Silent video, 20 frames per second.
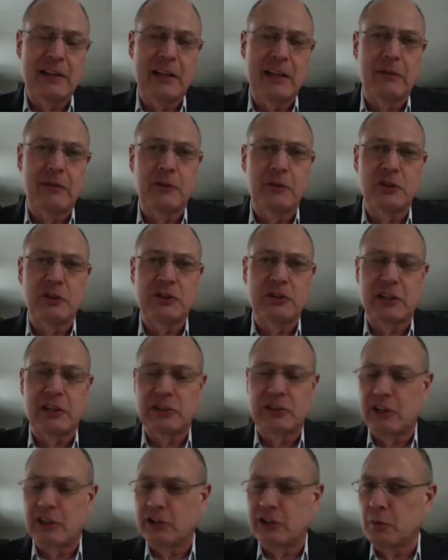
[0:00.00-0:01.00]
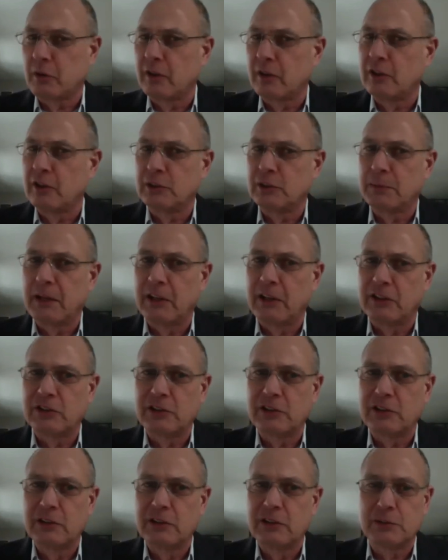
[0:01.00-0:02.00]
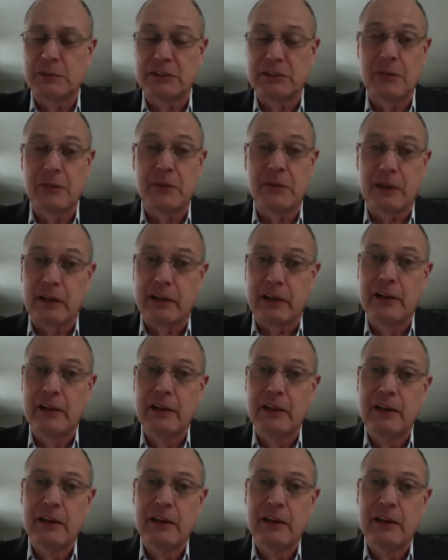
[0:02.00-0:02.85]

he refers to this elsewhere in the speech, specifically